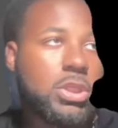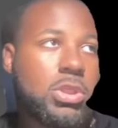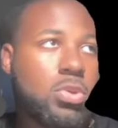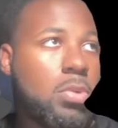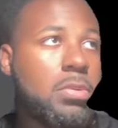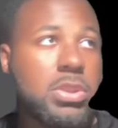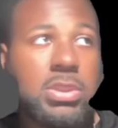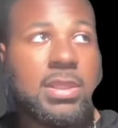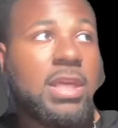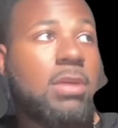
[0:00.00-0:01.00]
just normally
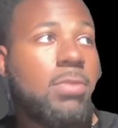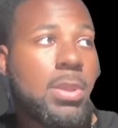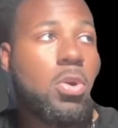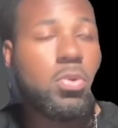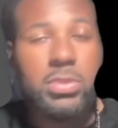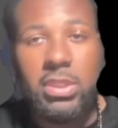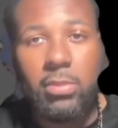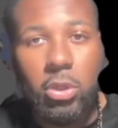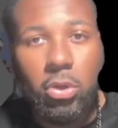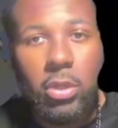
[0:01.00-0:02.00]
just lean with the home team
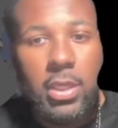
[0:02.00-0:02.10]
here.